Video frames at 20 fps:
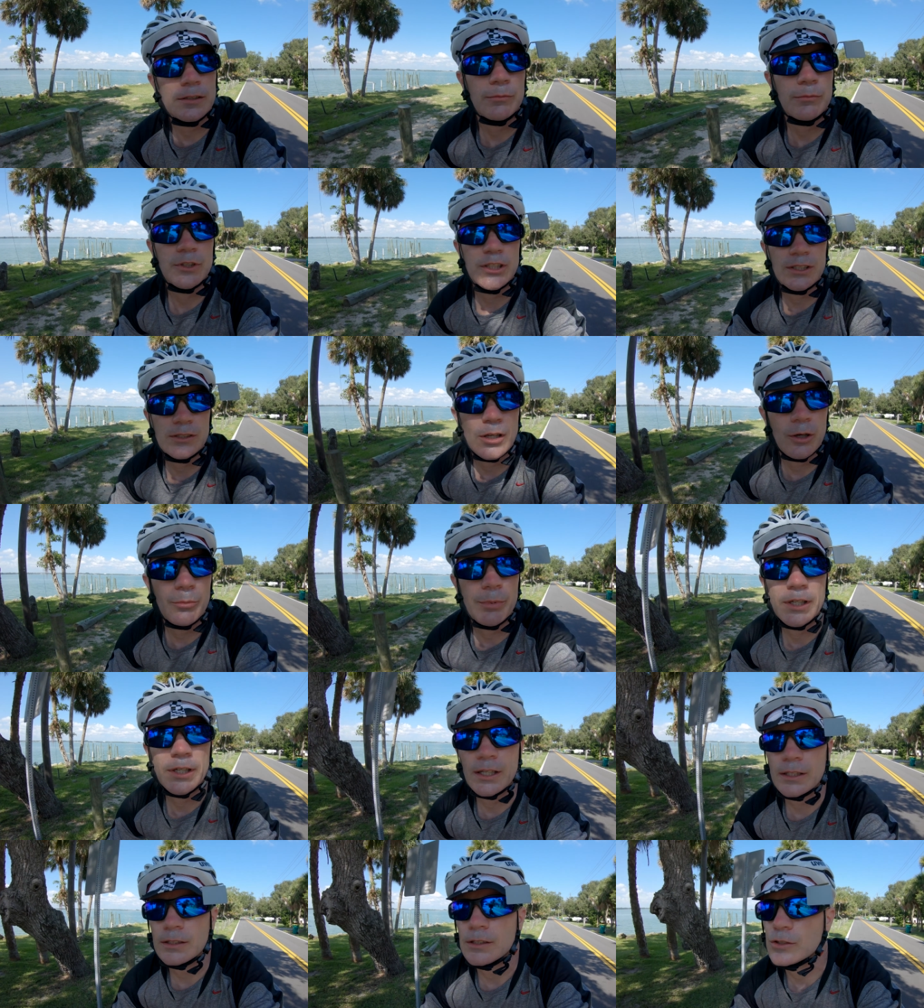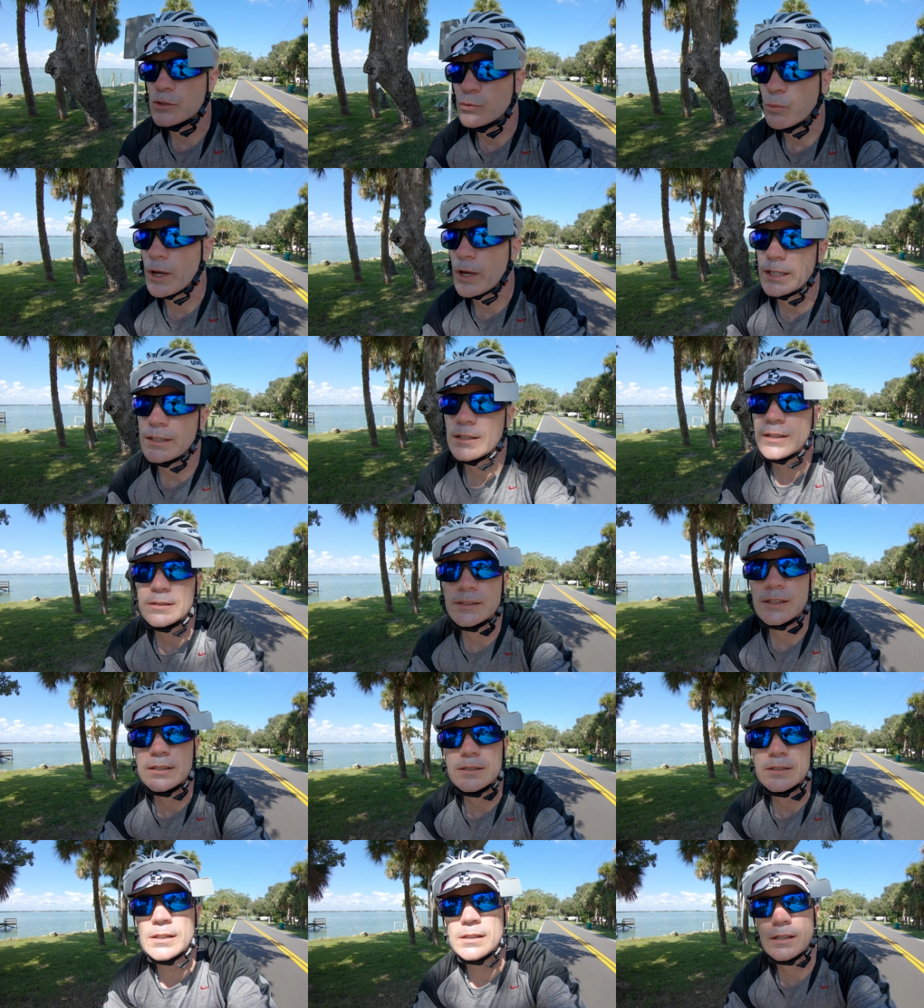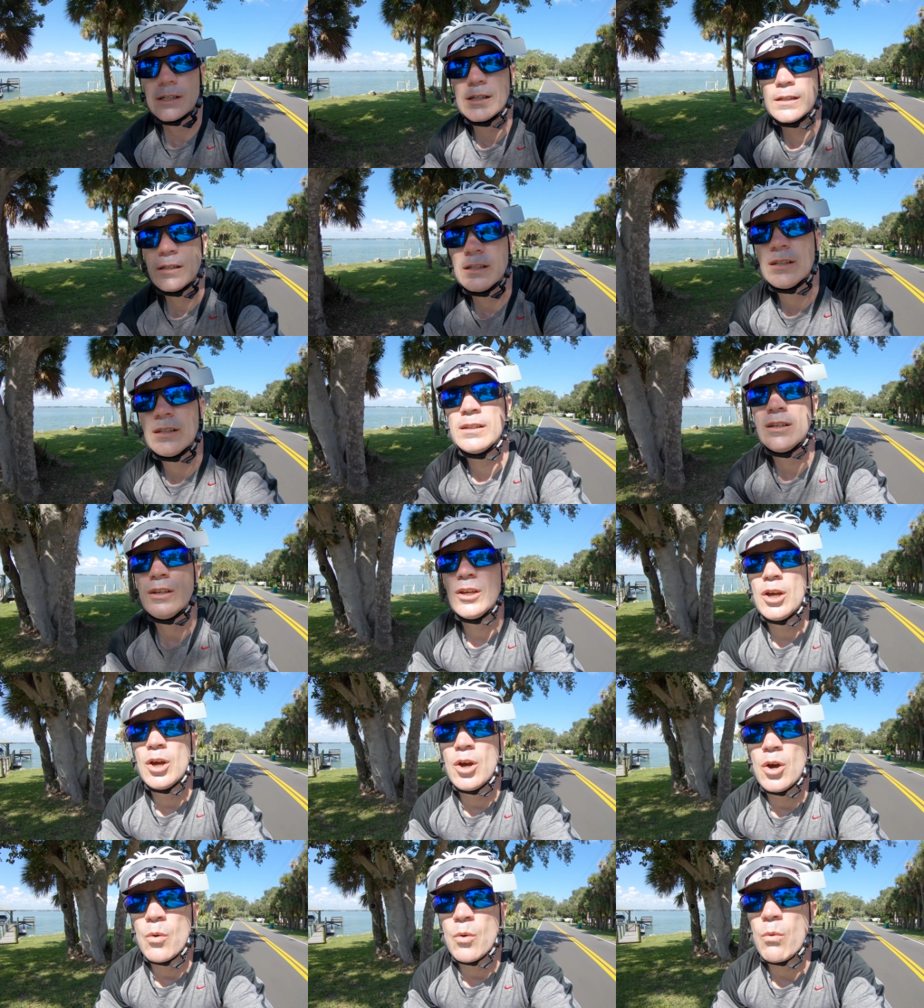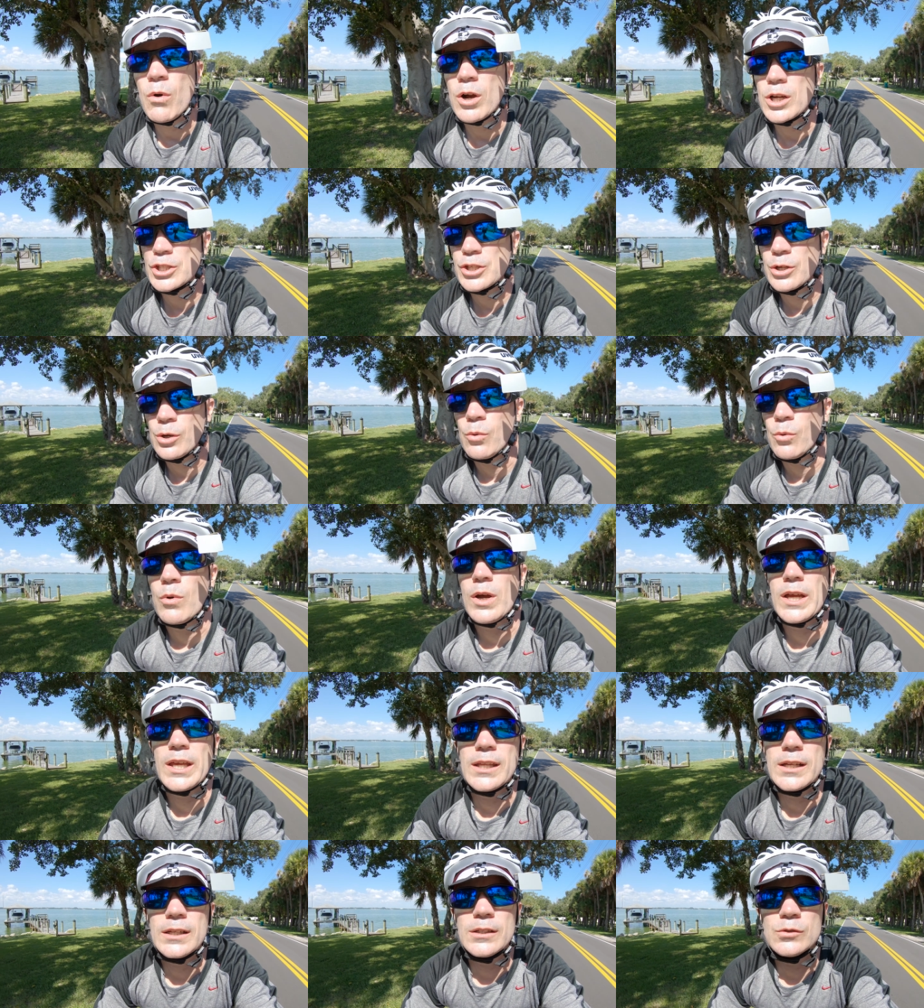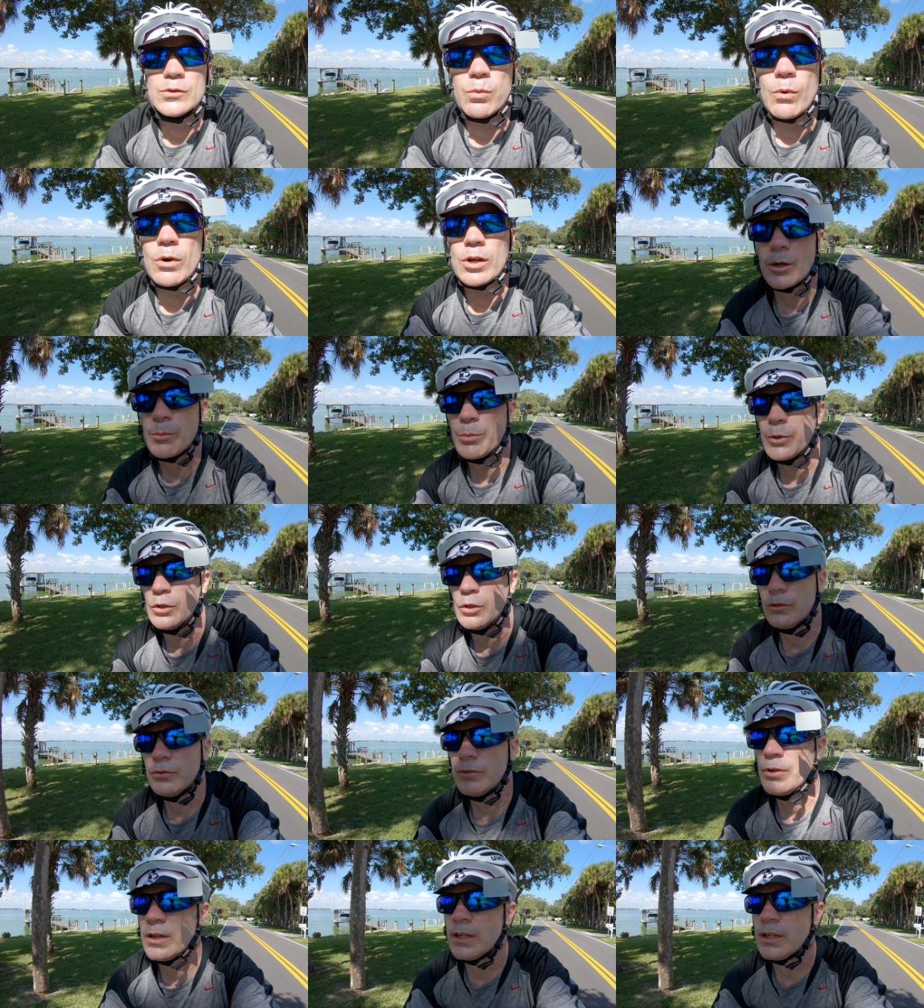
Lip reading: I'm just hoping that the sweat doesn't wash it away. It is waterproof,